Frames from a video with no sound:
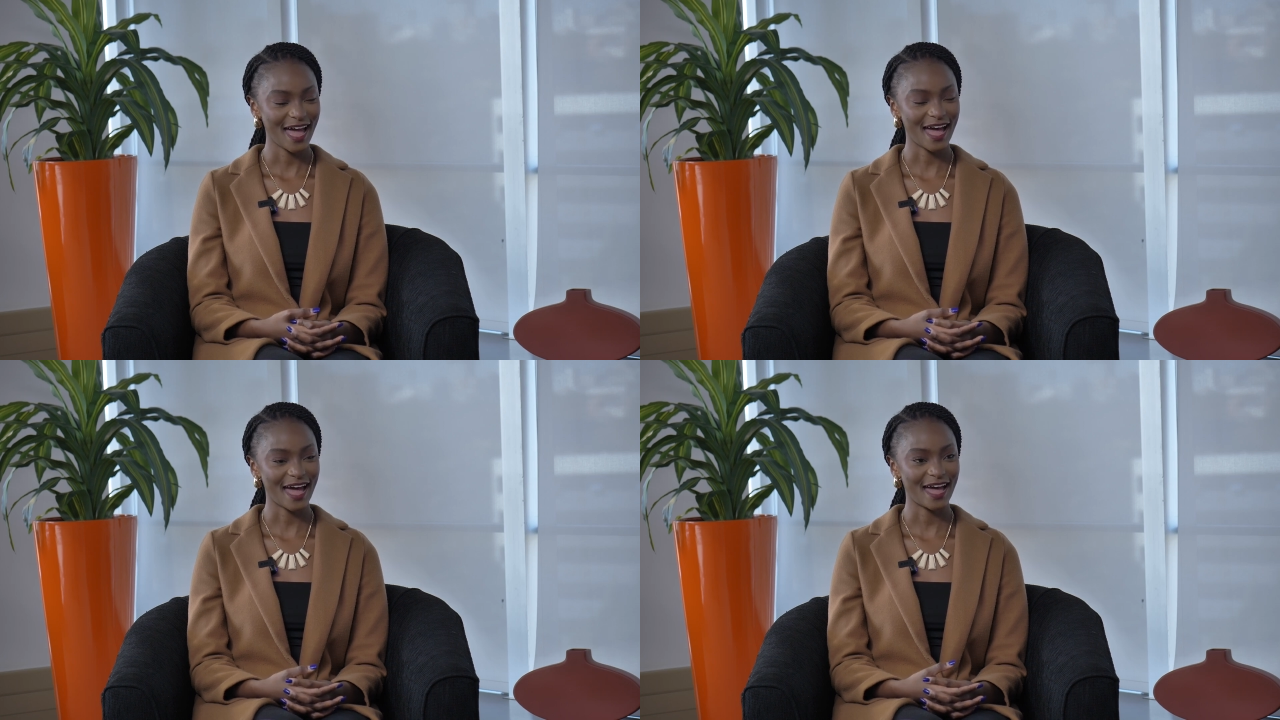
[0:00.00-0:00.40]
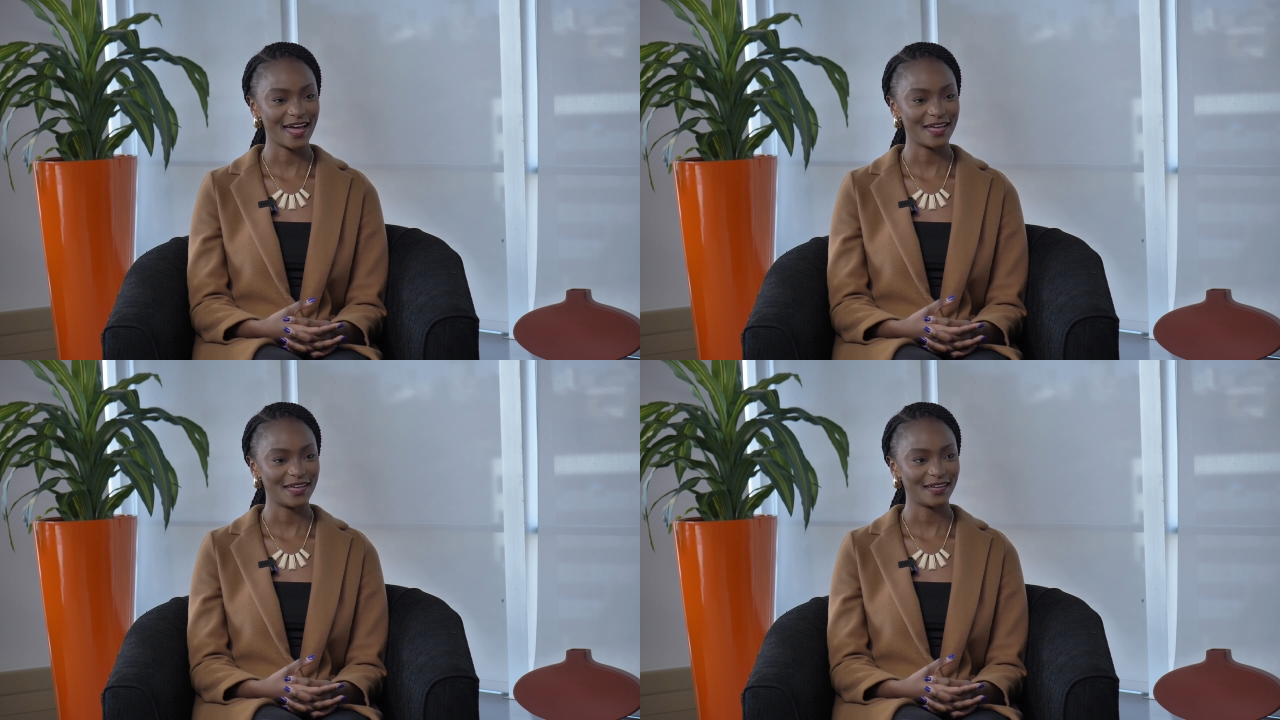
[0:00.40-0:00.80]

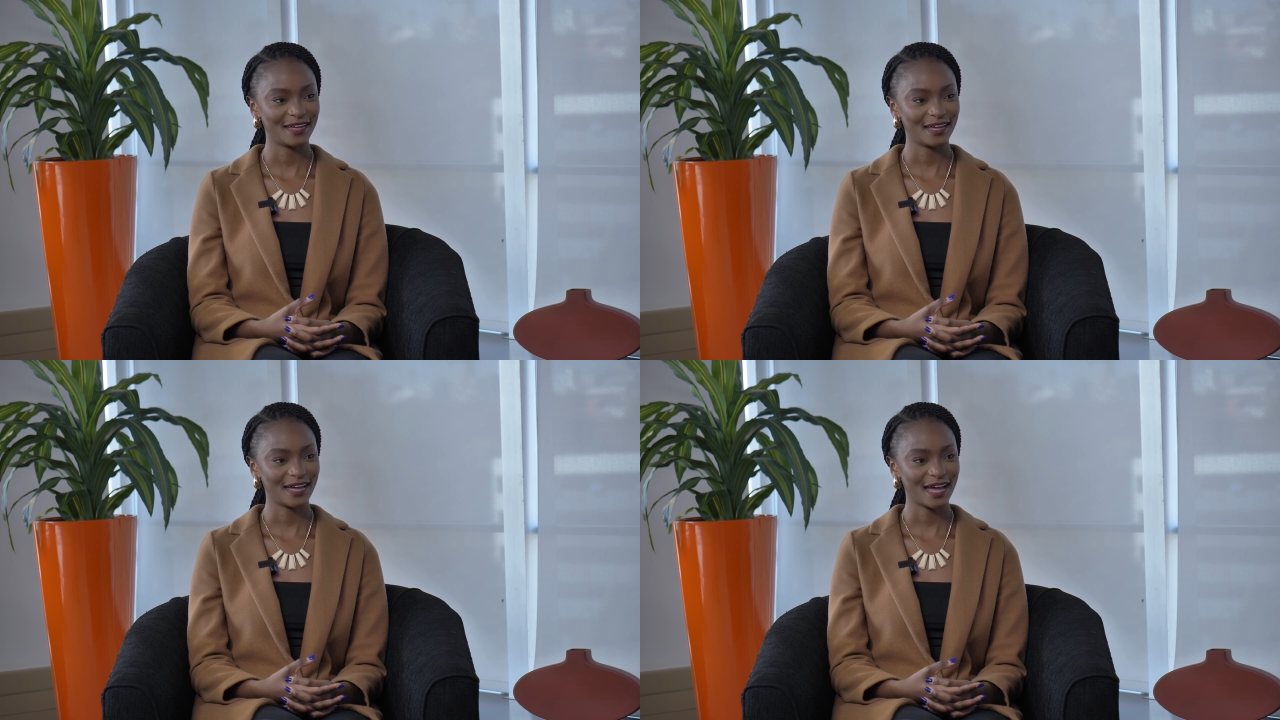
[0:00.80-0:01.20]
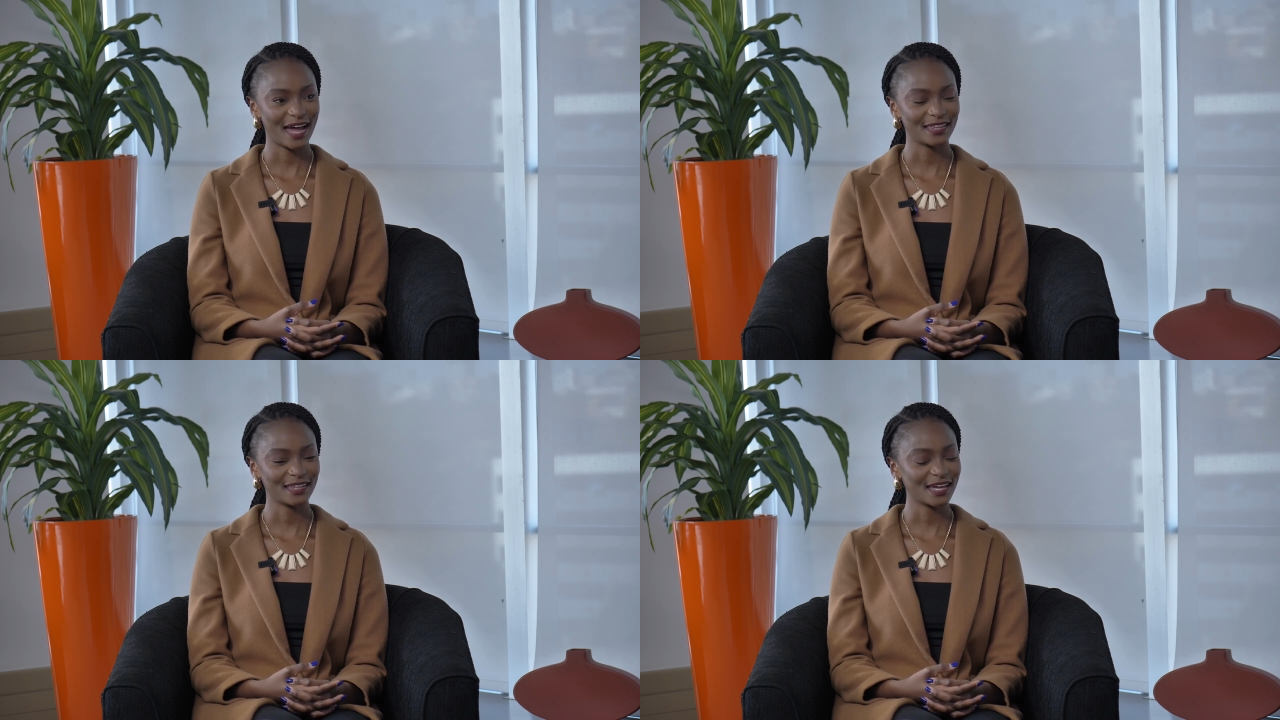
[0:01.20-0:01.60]

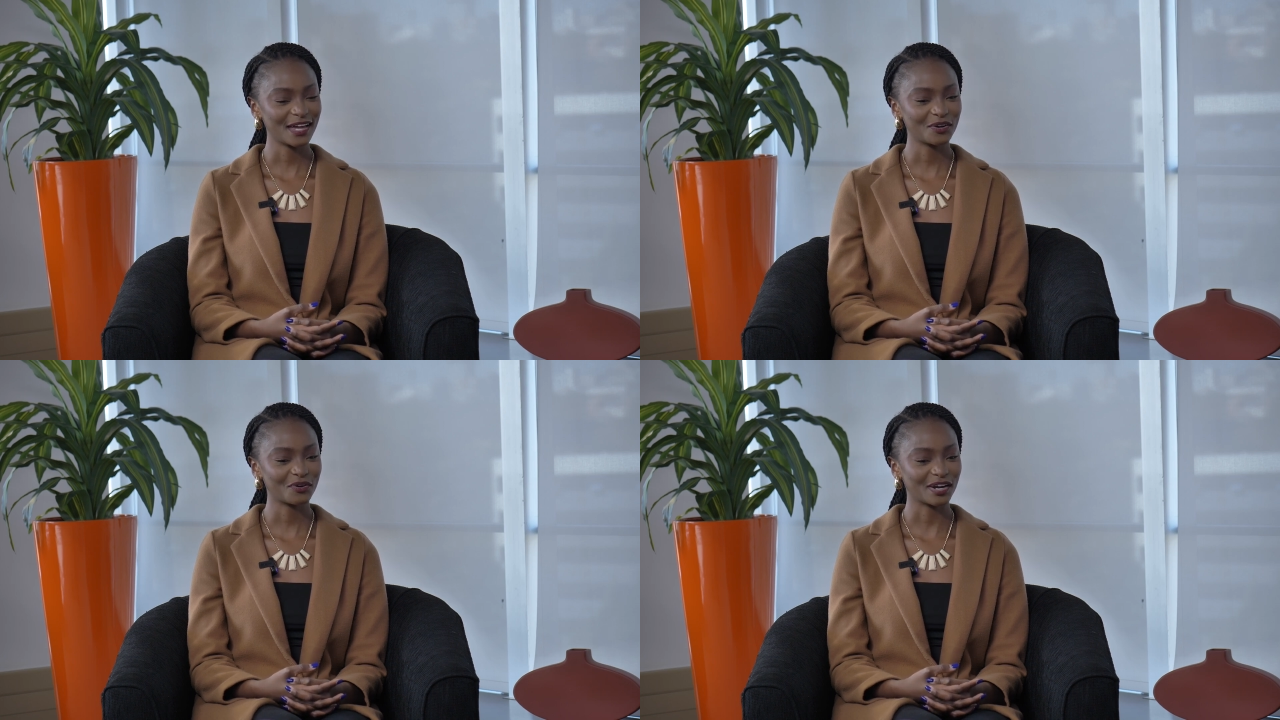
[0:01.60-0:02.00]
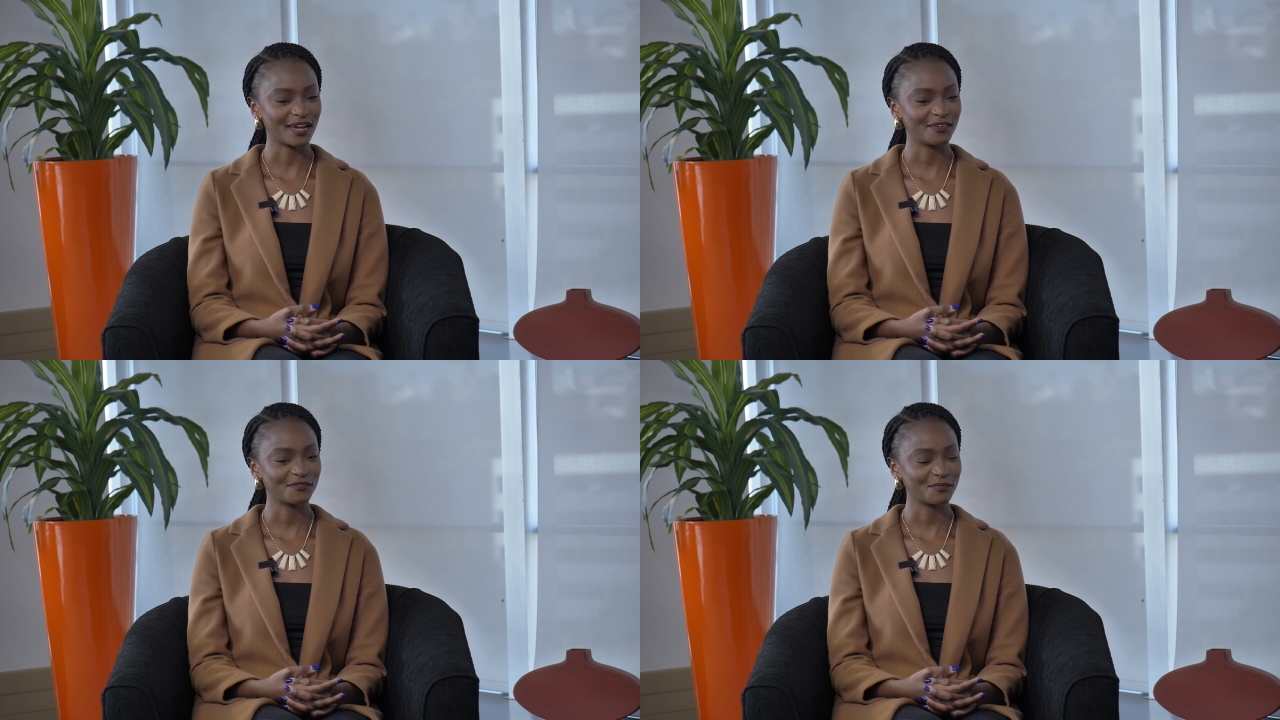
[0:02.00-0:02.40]
I think I know
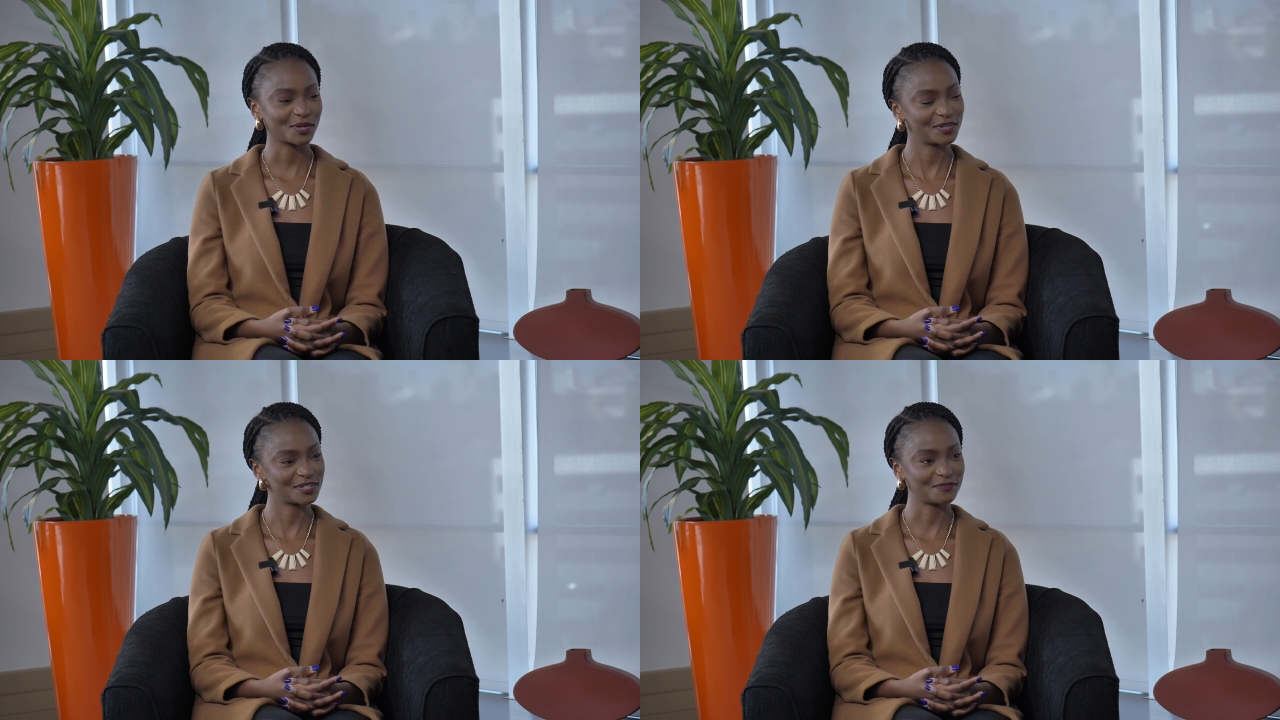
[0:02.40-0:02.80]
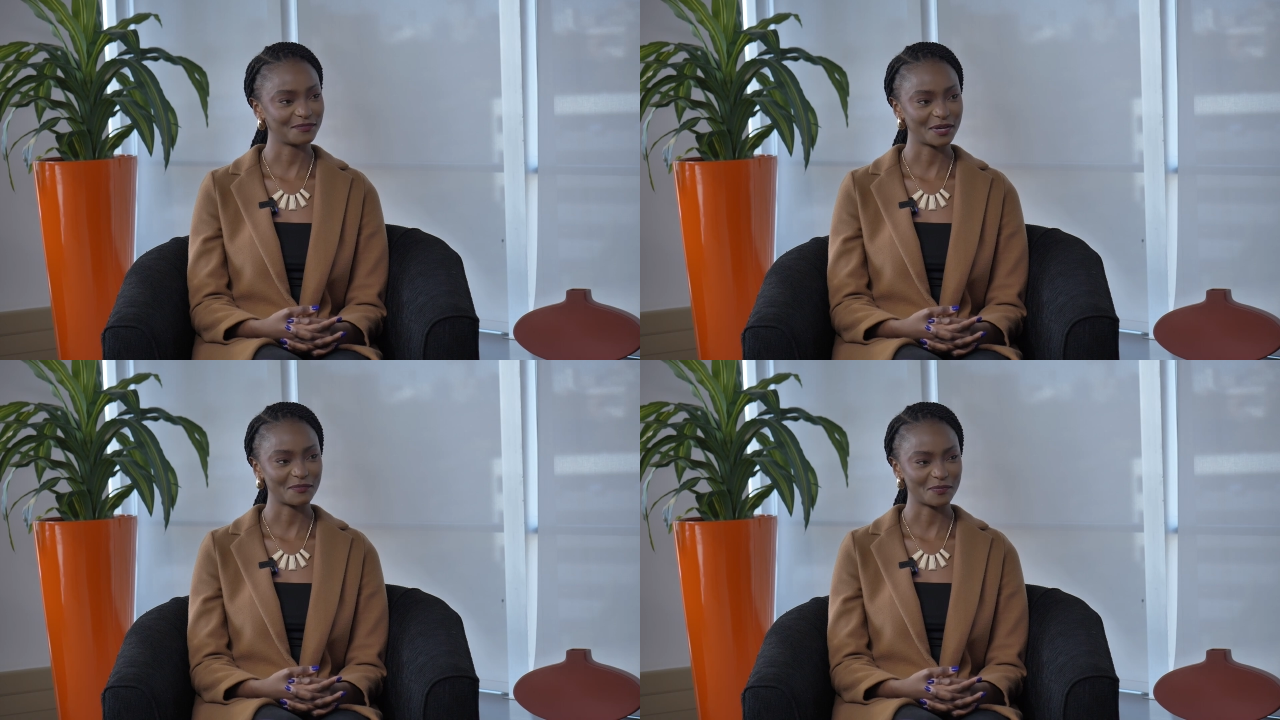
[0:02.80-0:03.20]
love because of
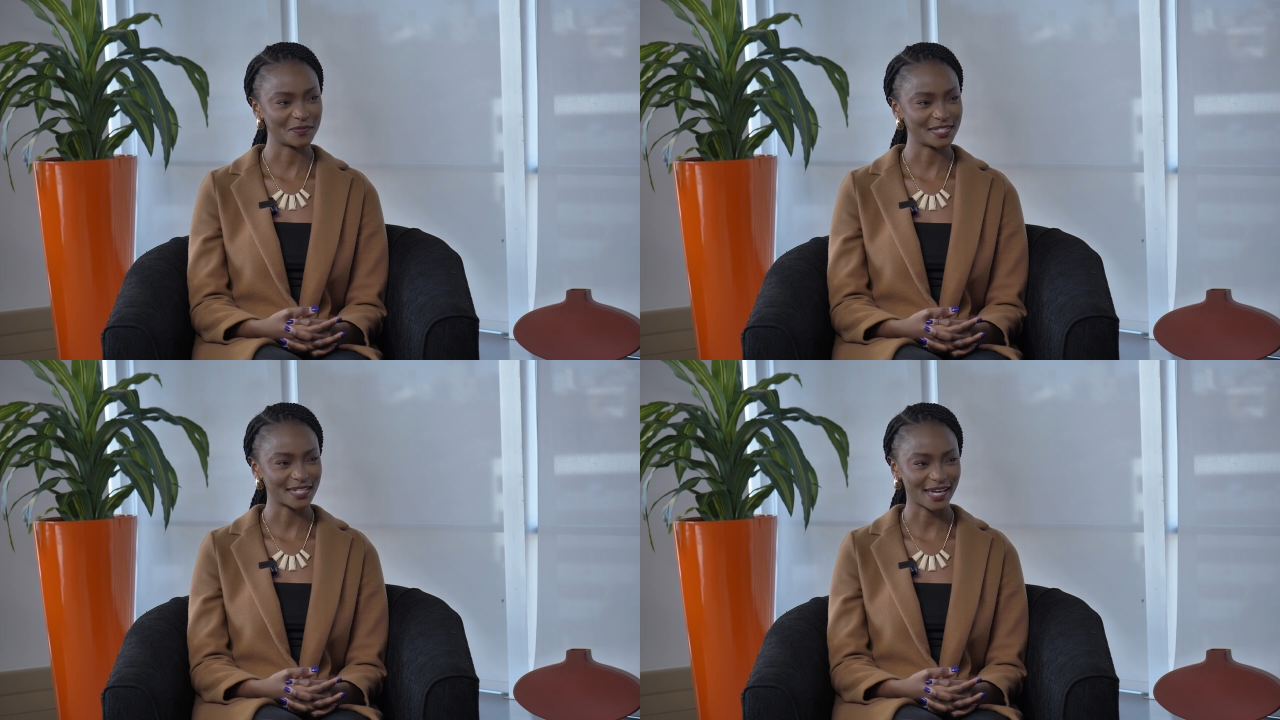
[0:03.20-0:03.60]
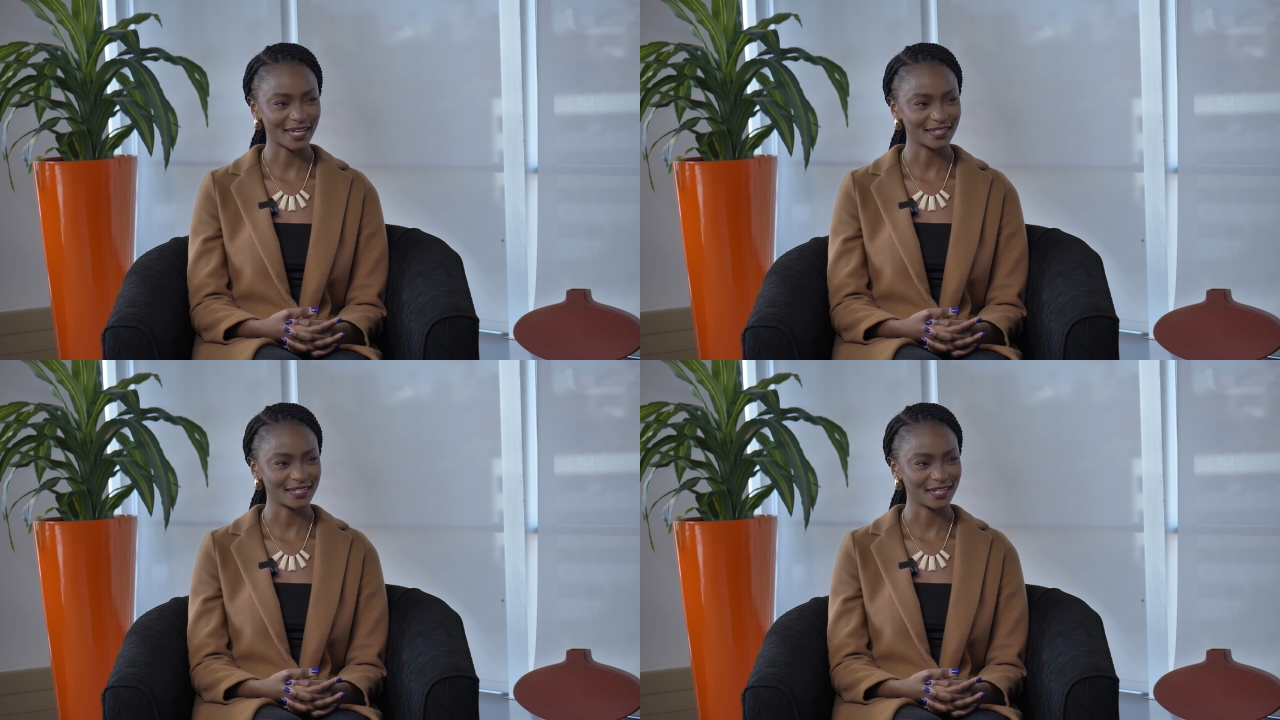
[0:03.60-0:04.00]
my mom and
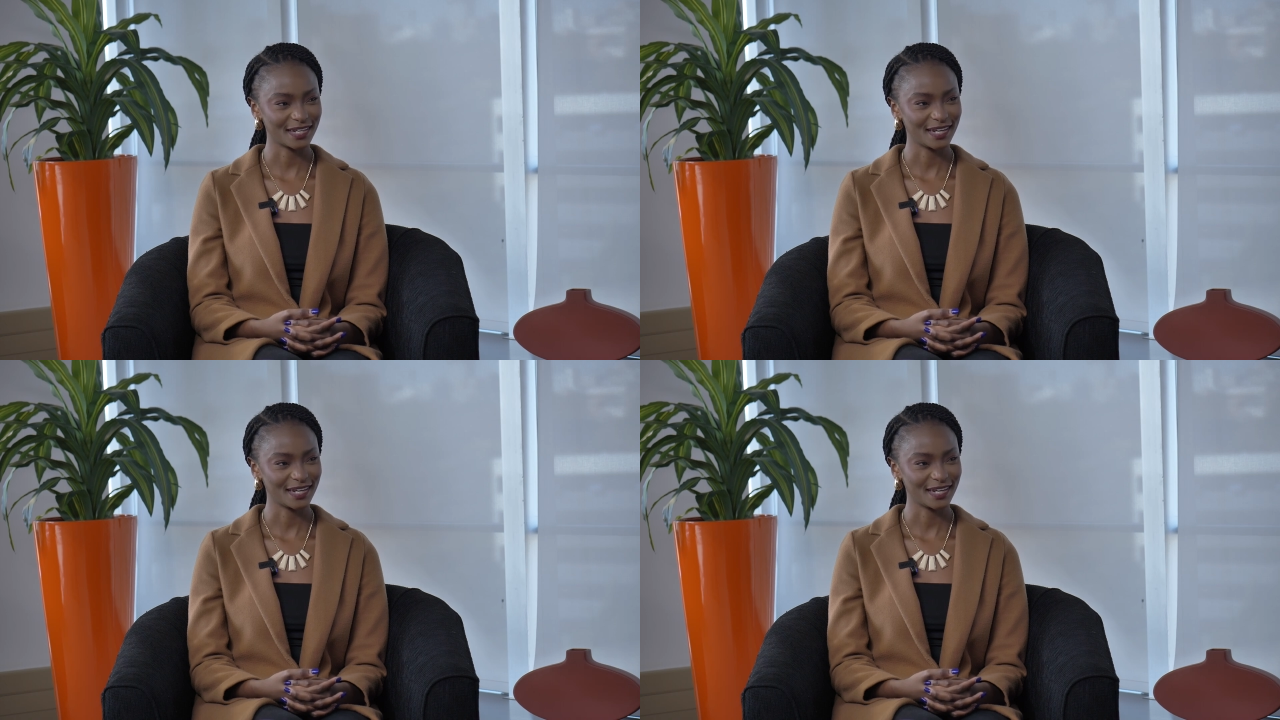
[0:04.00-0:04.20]
dad,